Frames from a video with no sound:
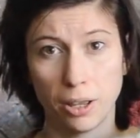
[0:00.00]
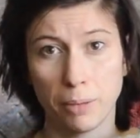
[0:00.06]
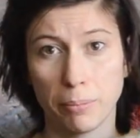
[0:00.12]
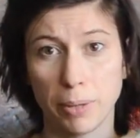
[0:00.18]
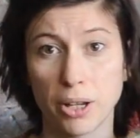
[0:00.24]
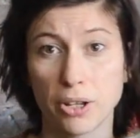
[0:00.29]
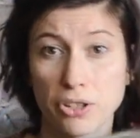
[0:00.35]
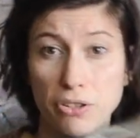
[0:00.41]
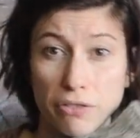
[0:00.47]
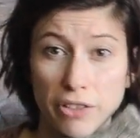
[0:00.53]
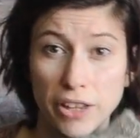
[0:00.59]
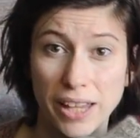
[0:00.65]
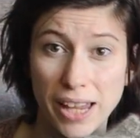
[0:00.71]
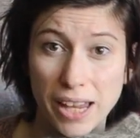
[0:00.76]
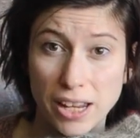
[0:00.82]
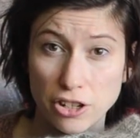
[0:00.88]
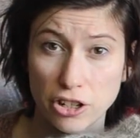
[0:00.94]
because of the
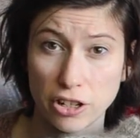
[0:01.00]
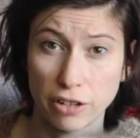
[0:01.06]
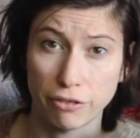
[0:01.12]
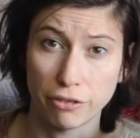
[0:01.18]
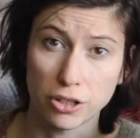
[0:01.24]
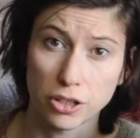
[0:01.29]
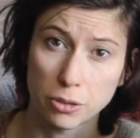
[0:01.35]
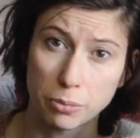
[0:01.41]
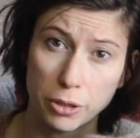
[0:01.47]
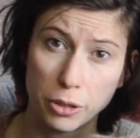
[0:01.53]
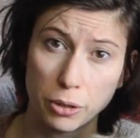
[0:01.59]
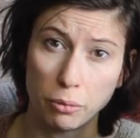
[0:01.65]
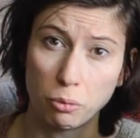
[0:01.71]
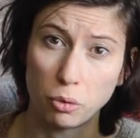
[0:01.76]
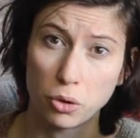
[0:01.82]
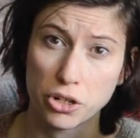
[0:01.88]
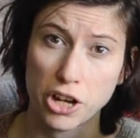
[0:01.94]
gauge difference
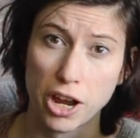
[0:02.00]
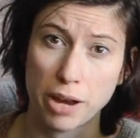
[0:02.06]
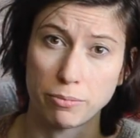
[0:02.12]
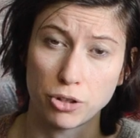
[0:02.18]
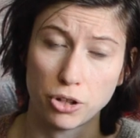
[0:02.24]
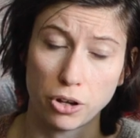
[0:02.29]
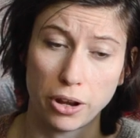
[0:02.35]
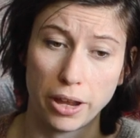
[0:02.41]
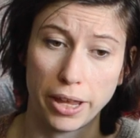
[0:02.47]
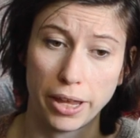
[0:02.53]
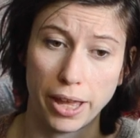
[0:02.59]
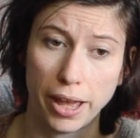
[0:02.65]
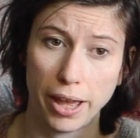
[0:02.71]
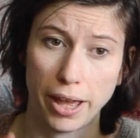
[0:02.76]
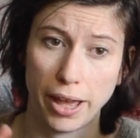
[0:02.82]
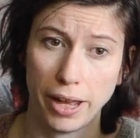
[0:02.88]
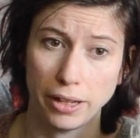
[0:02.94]
between what I'm doing
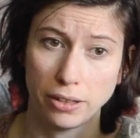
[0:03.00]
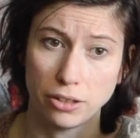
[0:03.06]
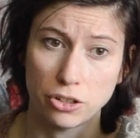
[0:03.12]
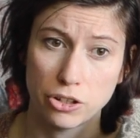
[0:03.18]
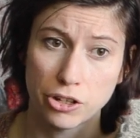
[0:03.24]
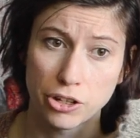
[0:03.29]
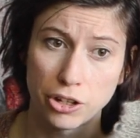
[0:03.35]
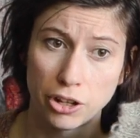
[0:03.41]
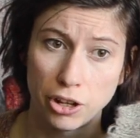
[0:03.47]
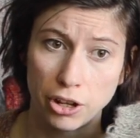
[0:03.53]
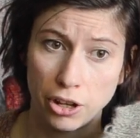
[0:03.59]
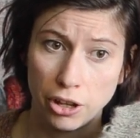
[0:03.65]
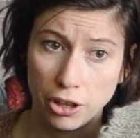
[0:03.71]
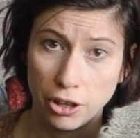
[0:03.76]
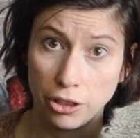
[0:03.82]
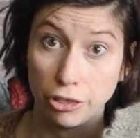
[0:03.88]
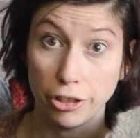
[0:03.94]
and
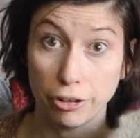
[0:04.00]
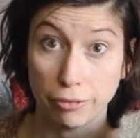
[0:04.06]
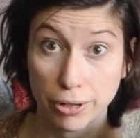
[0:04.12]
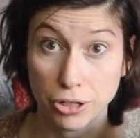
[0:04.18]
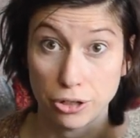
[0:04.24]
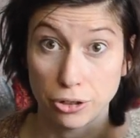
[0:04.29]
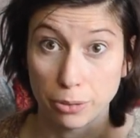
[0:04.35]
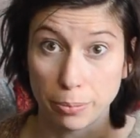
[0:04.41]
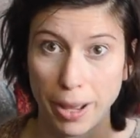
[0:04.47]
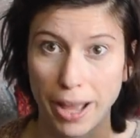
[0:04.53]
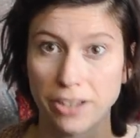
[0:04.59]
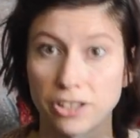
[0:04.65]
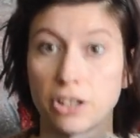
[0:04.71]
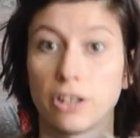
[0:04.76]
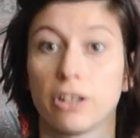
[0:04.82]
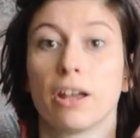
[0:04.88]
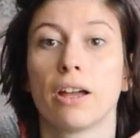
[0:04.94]
the original
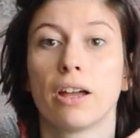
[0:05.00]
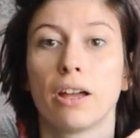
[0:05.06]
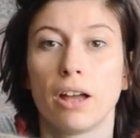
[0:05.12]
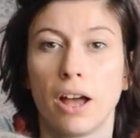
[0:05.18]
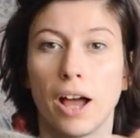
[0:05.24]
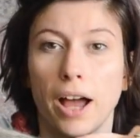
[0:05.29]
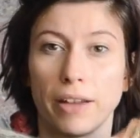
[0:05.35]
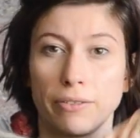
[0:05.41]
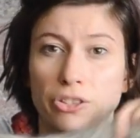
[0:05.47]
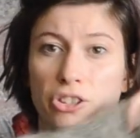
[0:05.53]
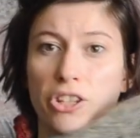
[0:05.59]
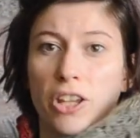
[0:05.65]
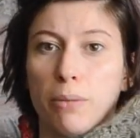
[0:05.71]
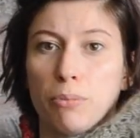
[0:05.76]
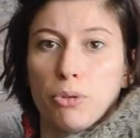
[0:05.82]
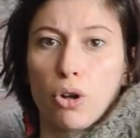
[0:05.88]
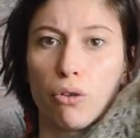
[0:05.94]
pattern, I've
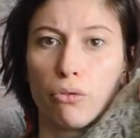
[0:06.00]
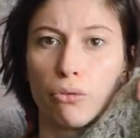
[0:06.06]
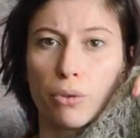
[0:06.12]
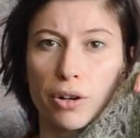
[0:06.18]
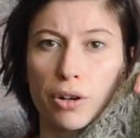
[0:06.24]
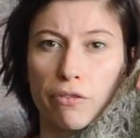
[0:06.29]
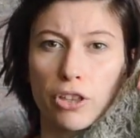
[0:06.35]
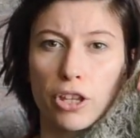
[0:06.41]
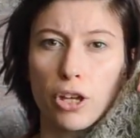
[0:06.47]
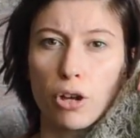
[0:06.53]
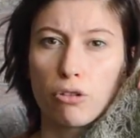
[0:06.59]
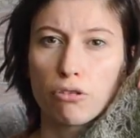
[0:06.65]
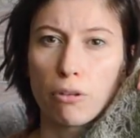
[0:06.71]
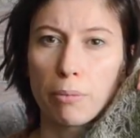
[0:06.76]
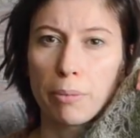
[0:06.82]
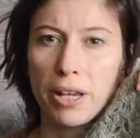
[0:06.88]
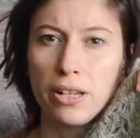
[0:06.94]
skipped off one of the
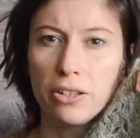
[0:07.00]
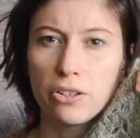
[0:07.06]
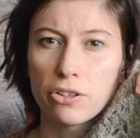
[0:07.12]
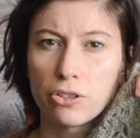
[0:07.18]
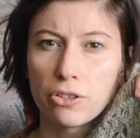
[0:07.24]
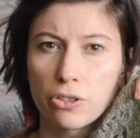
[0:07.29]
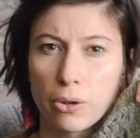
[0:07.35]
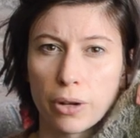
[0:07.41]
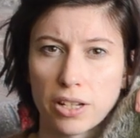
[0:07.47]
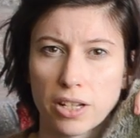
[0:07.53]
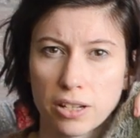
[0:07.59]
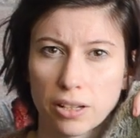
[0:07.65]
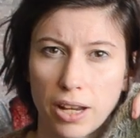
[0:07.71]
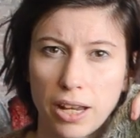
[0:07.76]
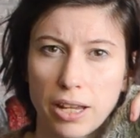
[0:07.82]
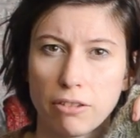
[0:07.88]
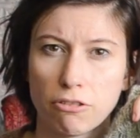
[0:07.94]
yoke repeats, so I
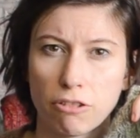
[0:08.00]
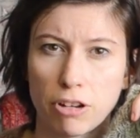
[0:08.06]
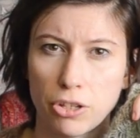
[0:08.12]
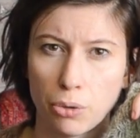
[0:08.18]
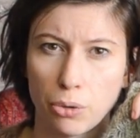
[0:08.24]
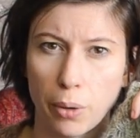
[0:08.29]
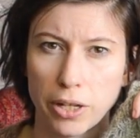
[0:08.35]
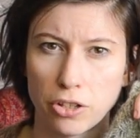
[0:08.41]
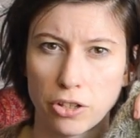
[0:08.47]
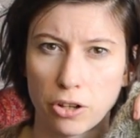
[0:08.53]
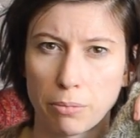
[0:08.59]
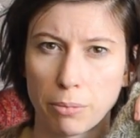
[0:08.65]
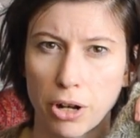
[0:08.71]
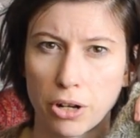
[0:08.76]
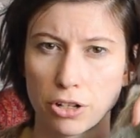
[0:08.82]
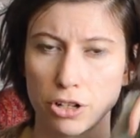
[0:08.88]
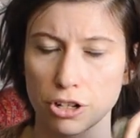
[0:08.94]
didn't increase quite so
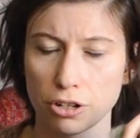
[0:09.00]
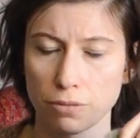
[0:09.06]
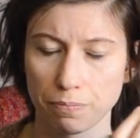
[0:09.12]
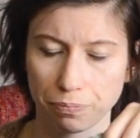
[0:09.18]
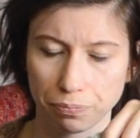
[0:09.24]
much